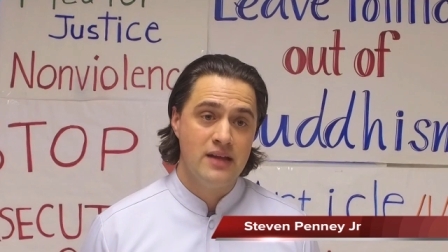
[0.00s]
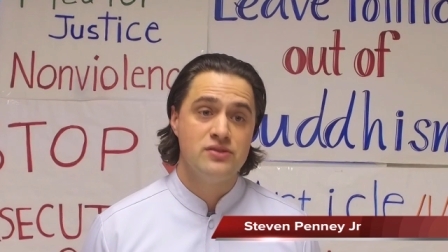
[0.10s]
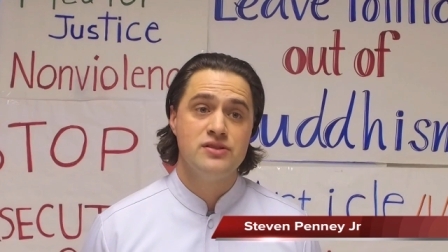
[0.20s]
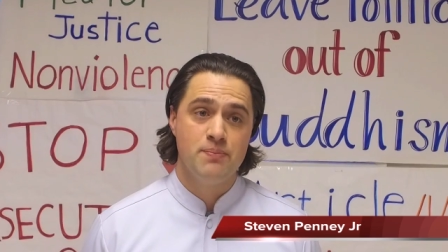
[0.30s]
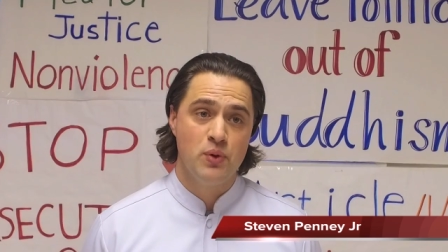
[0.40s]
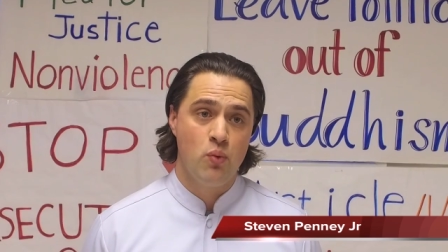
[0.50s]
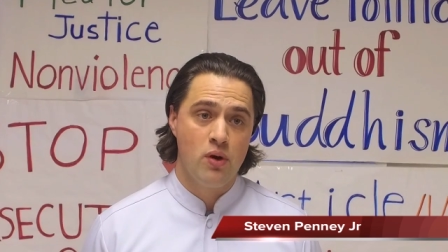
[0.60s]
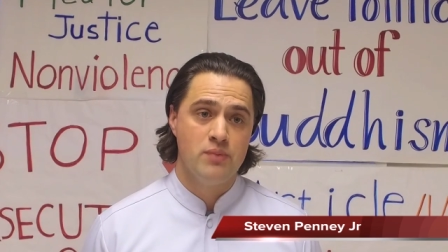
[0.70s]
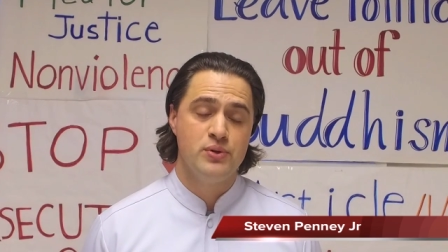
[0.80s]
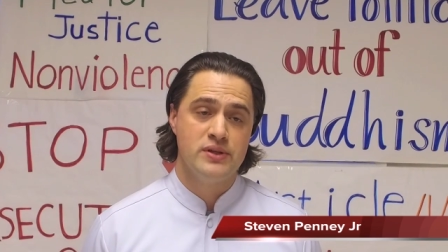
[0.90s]
and stop the
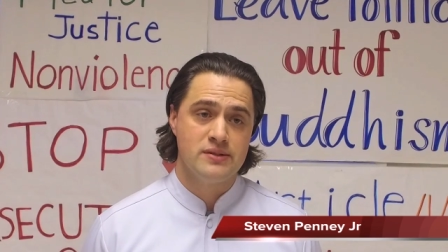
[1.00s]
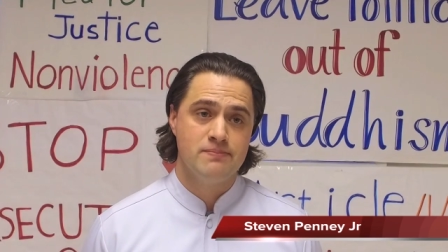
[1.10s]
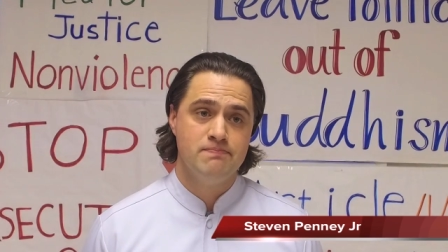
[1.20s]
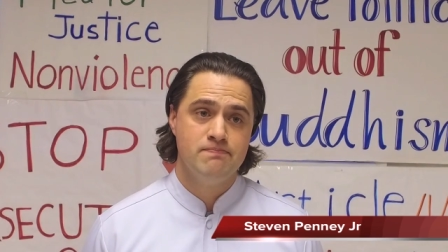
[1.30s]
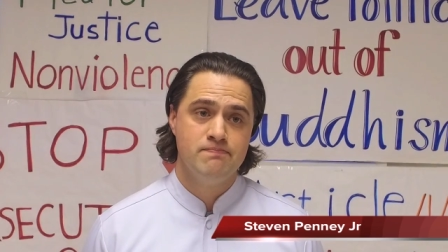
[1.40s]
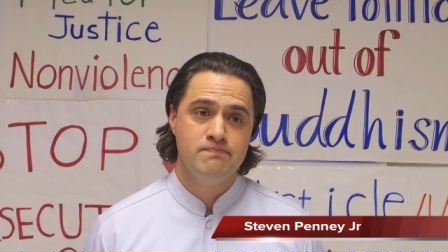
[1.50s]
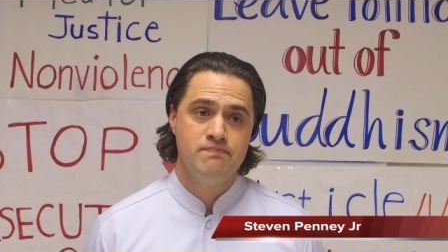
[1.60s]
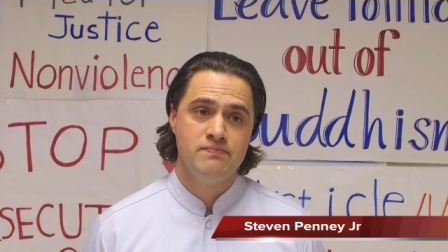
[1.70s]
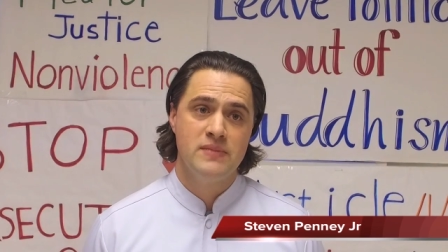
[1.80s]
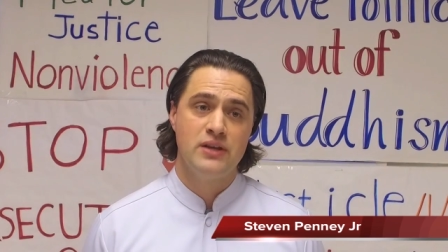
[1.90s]
war on Buddhism.
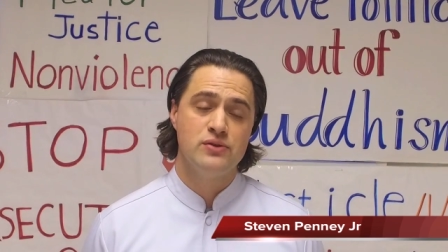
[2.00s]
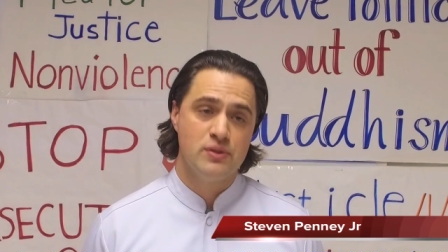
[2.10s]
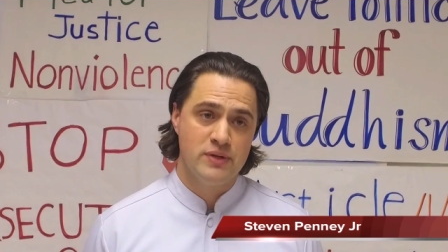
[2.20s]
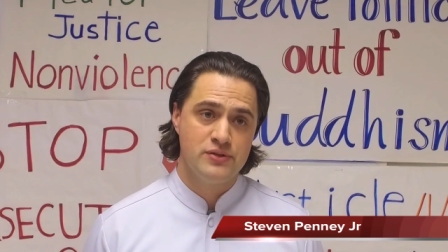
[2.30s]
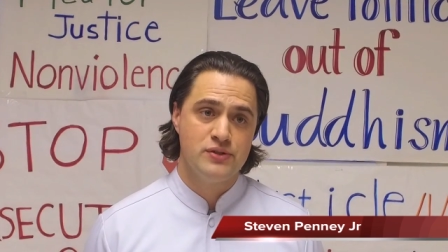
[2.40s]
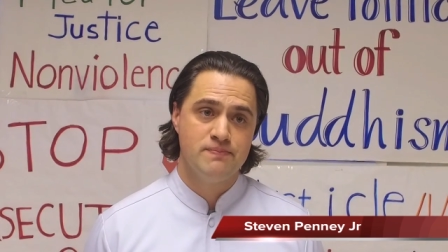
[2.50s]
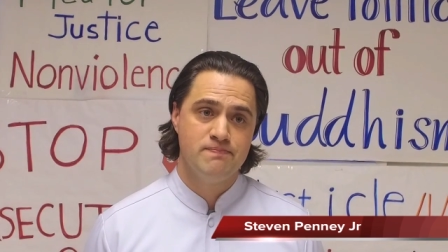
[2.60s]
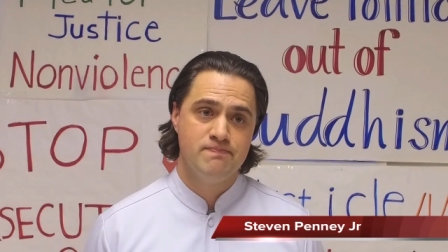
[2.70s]
Thank you so much.